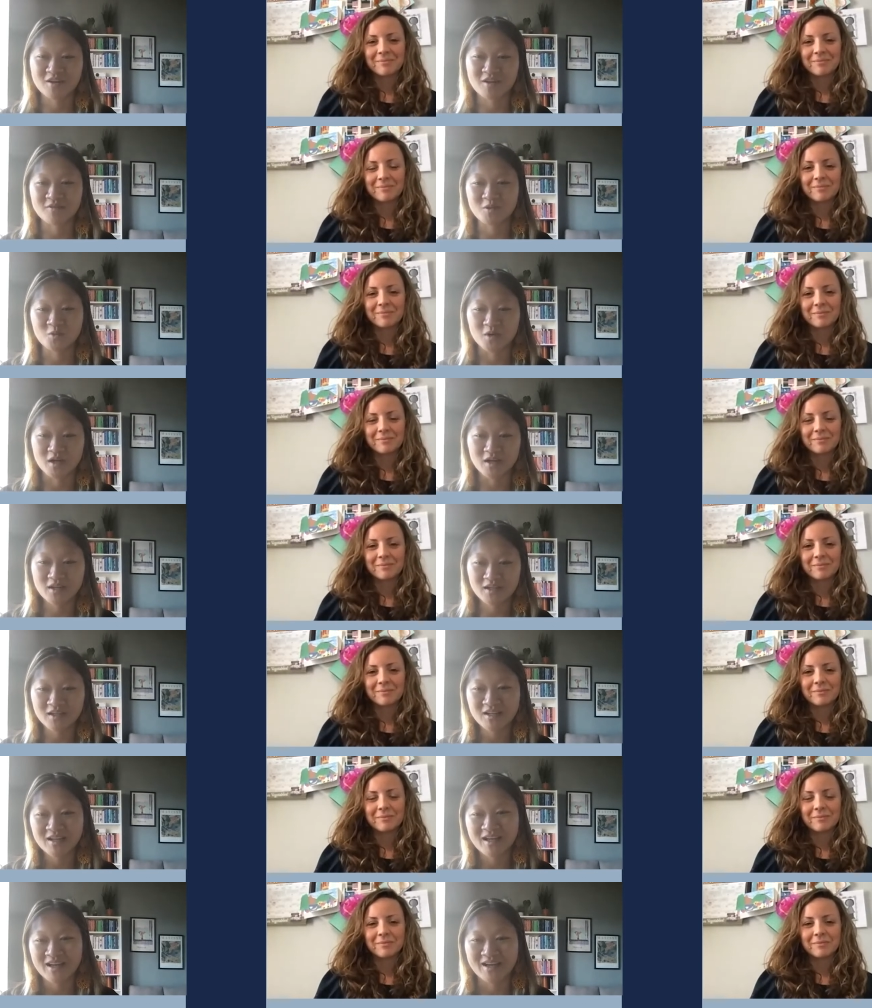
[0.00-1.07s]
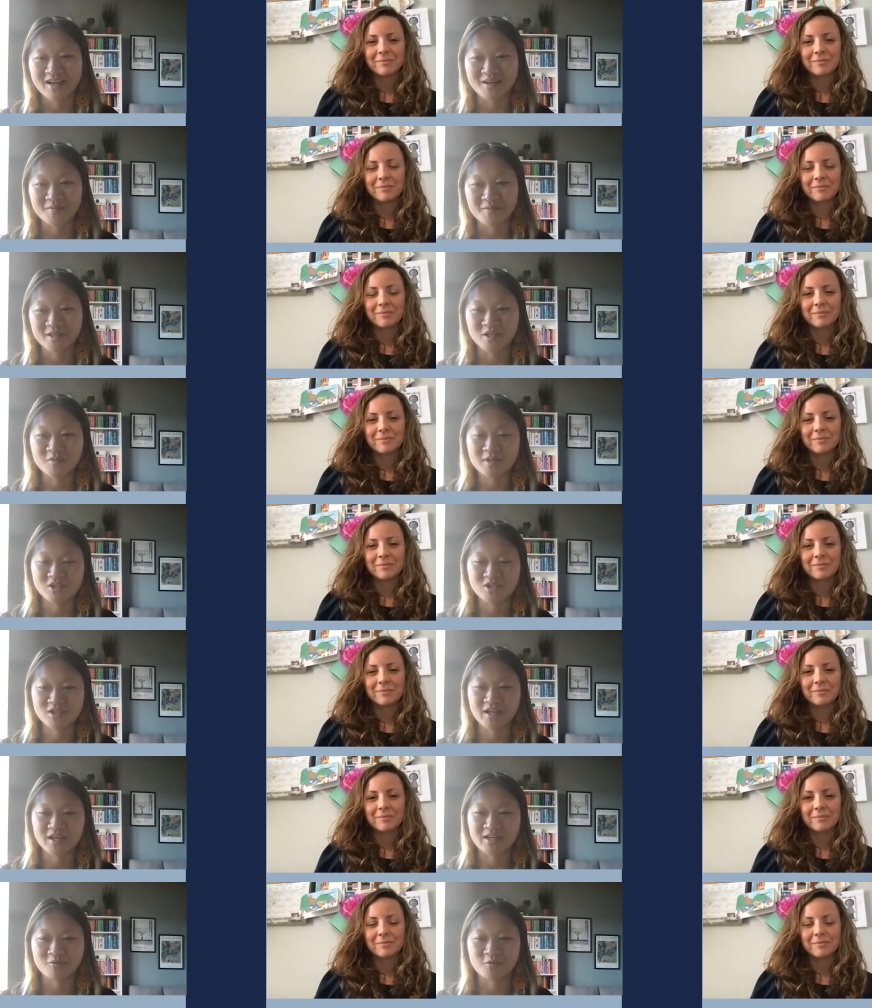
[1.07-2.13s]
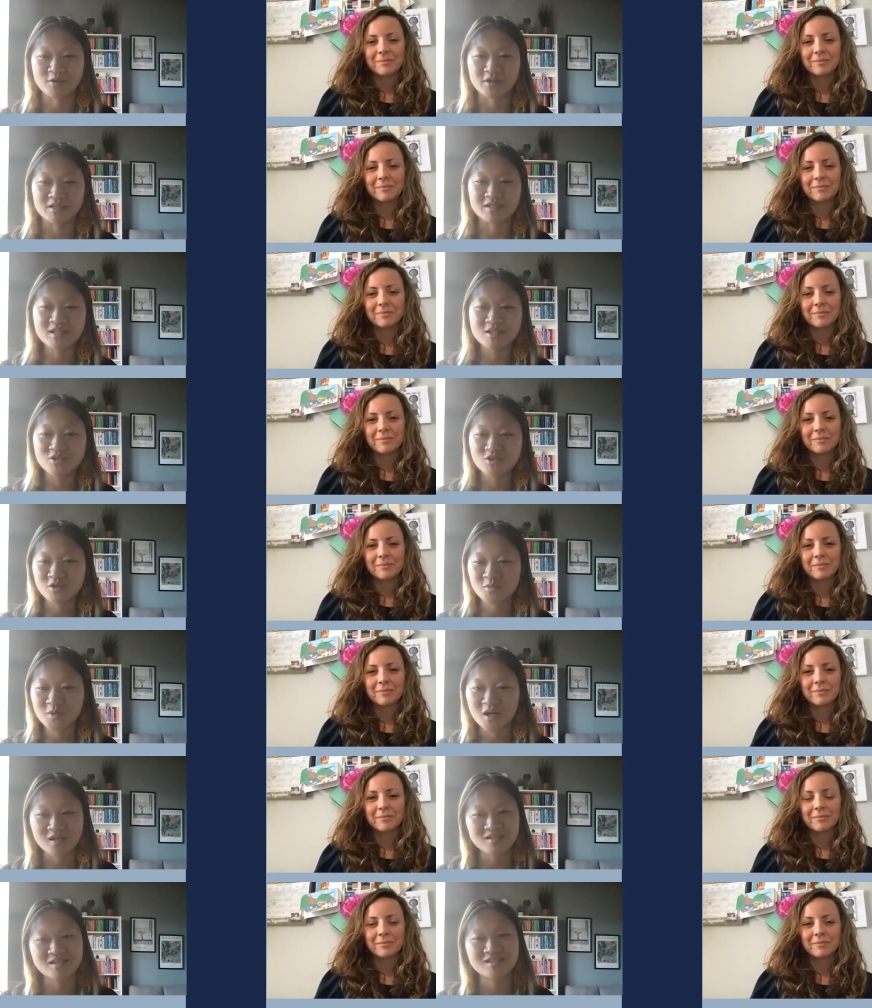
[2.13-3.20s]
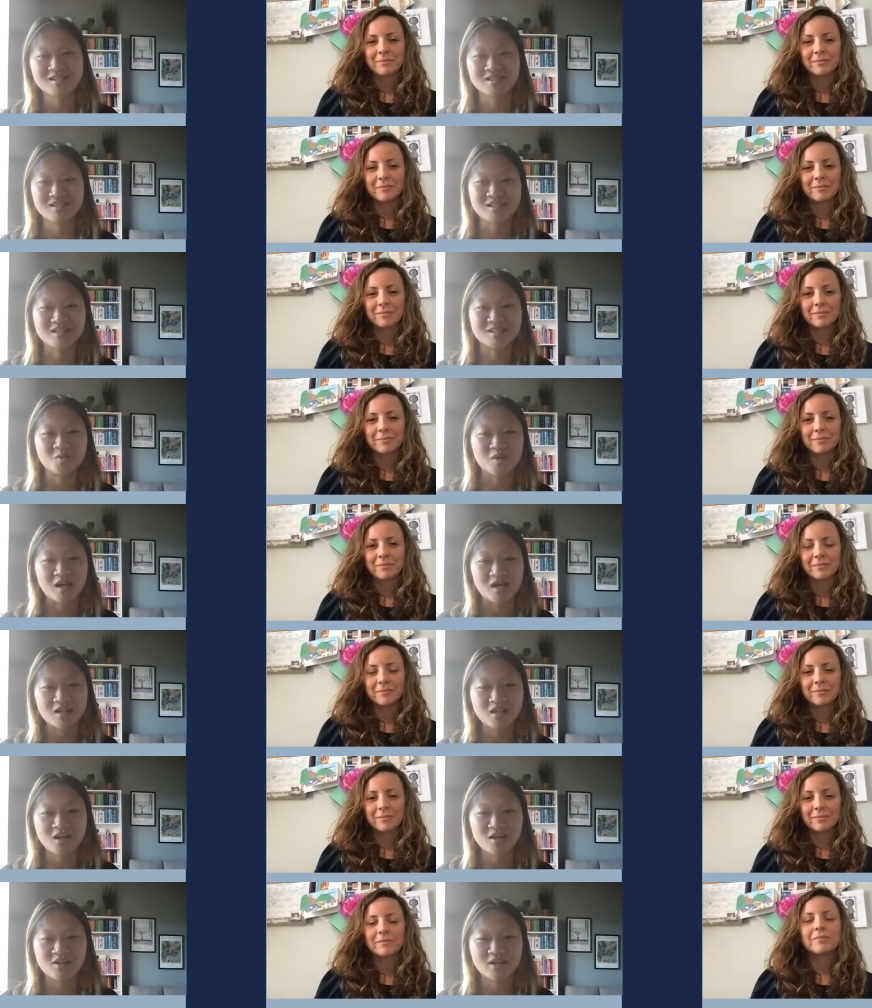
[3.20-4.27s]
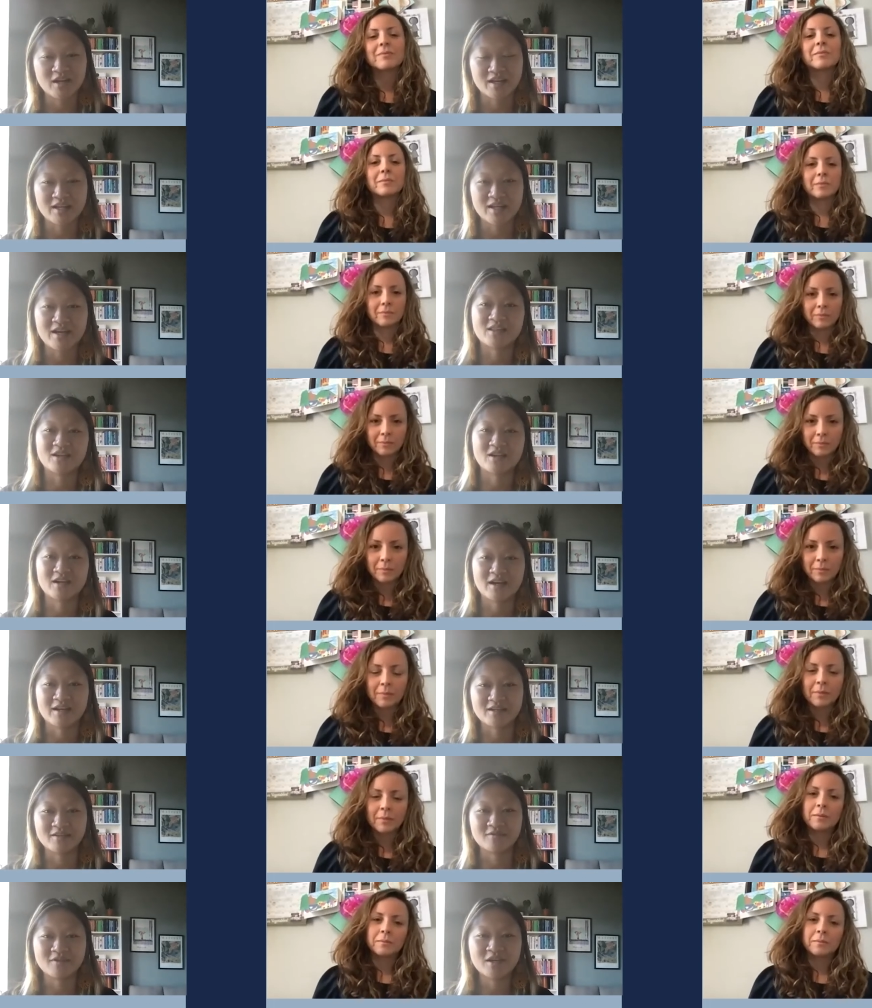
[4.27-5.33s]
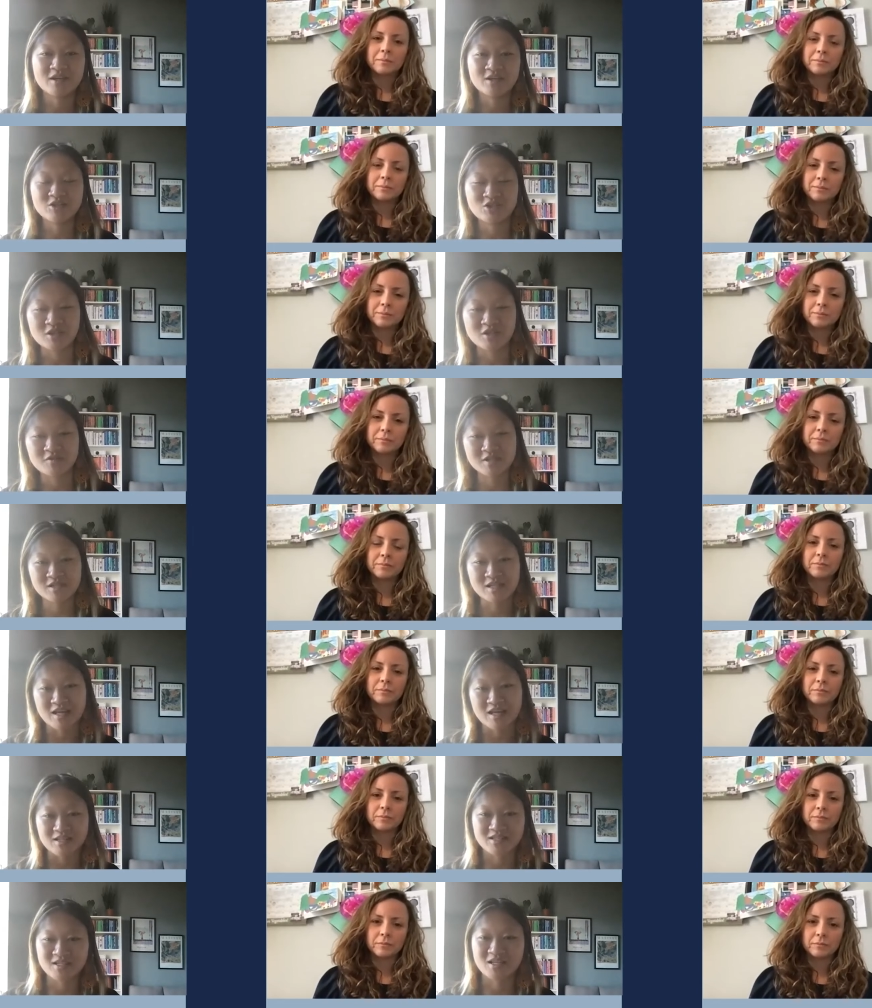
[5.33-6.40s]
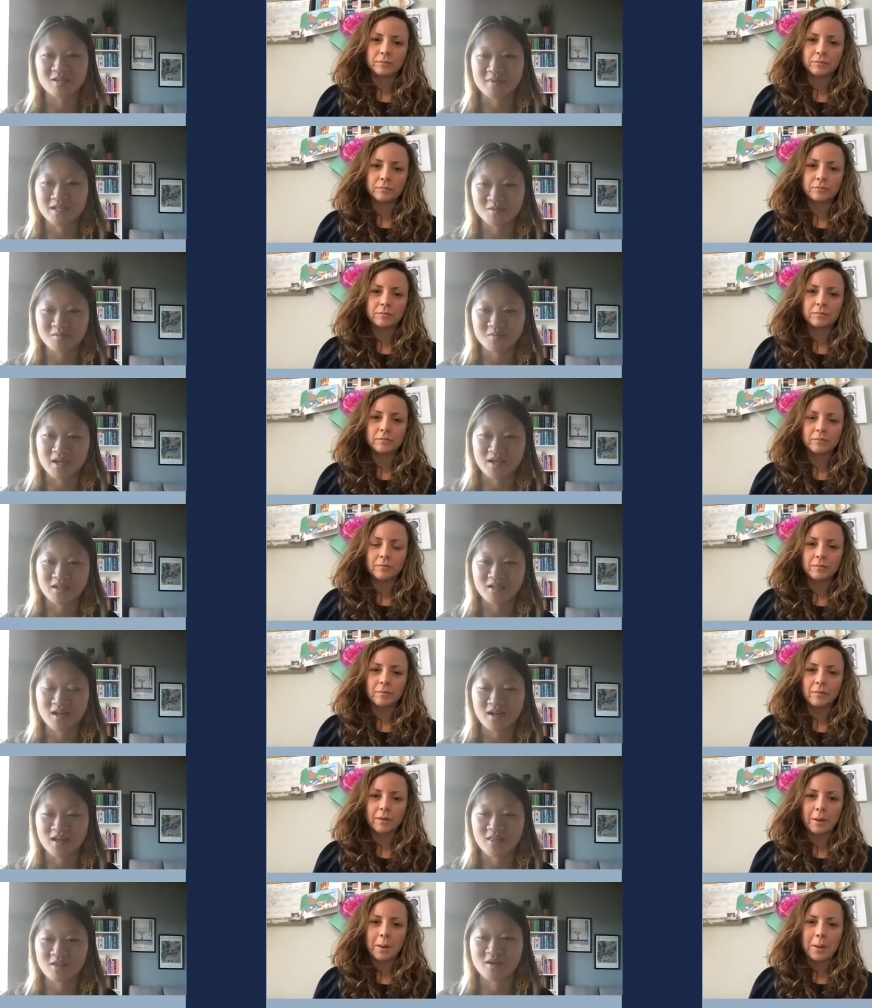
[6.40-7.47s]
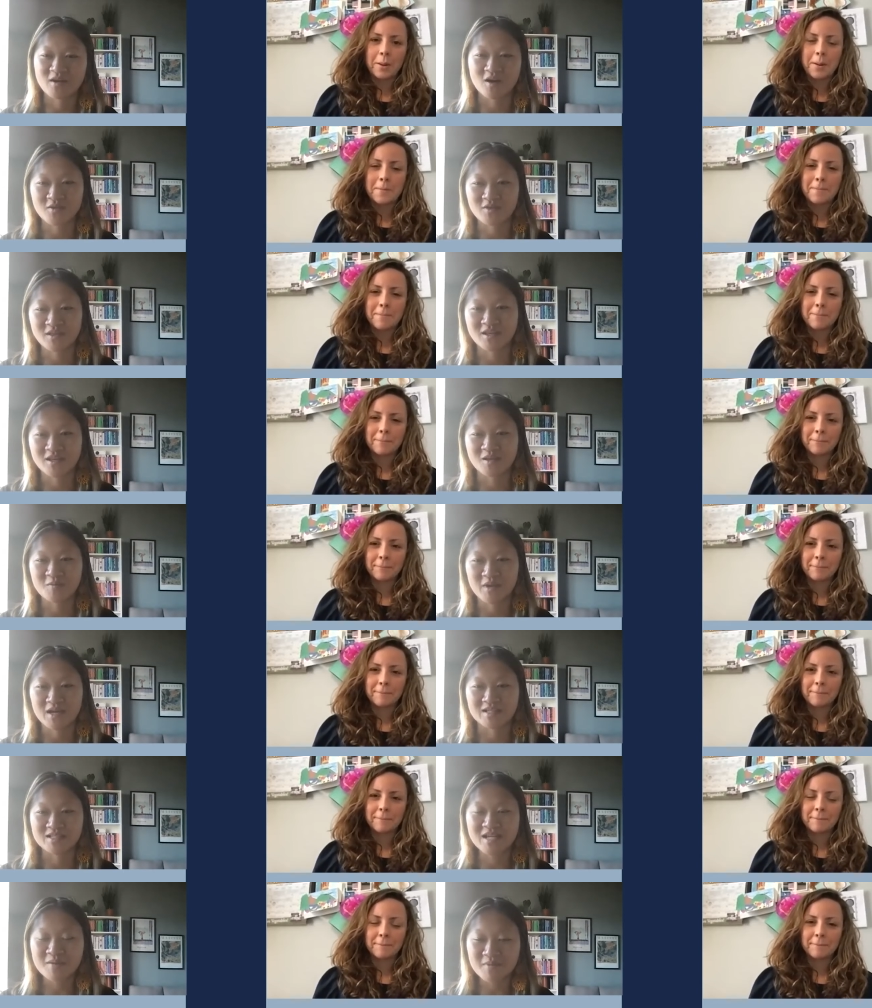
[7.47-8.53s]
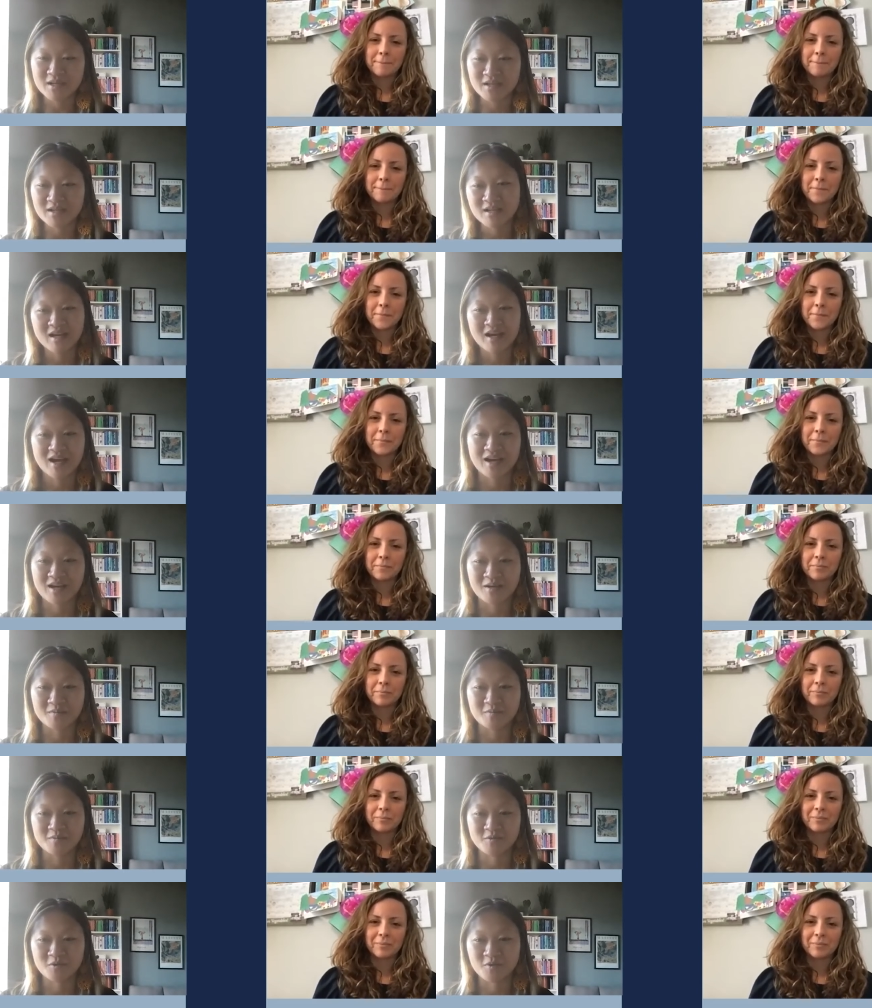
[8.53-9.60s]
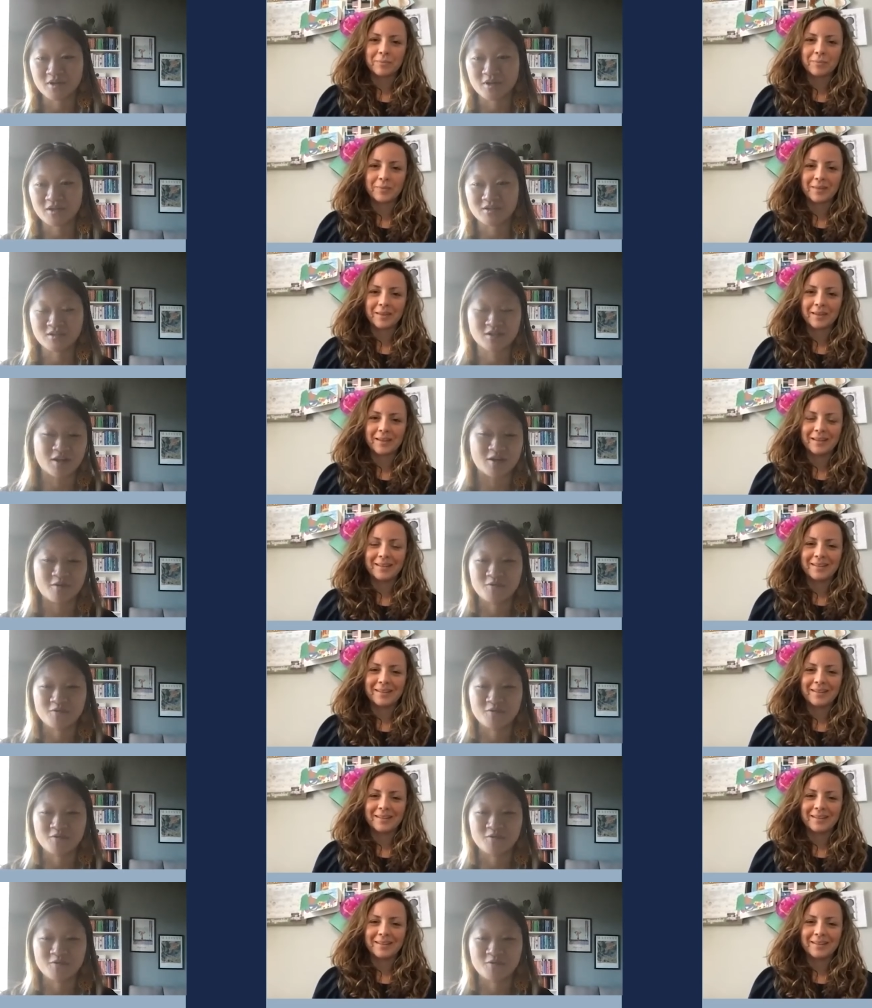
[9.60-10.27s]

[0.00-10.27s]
Speaker 1: of the work. Um, and you mentioned kind of organizational processes as well. Are there any other kind of shifts that the team has made uh, throughout the pandemic um, for you know